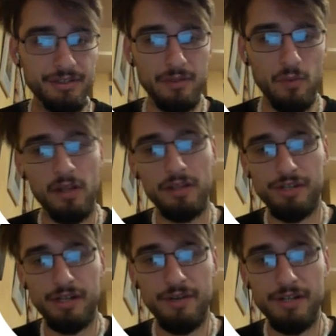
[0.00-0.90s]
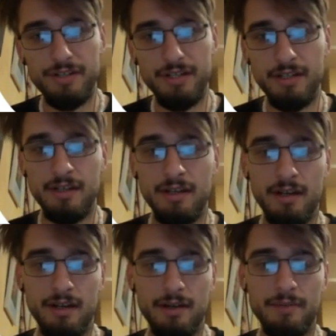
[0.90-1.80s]
wallet generation,
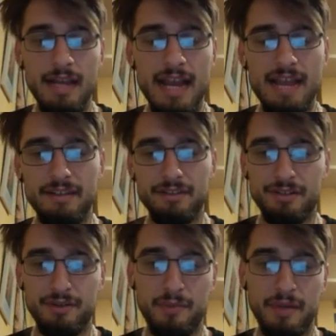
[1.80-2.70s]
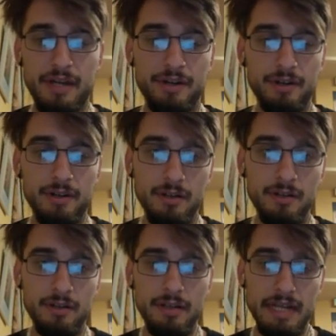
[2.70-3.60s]
and then just a better
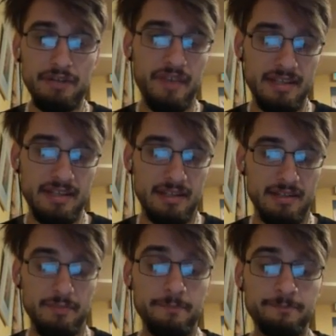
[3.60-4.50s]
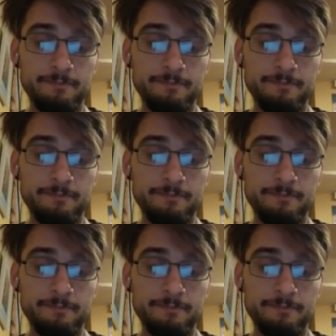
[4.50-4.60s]
interface system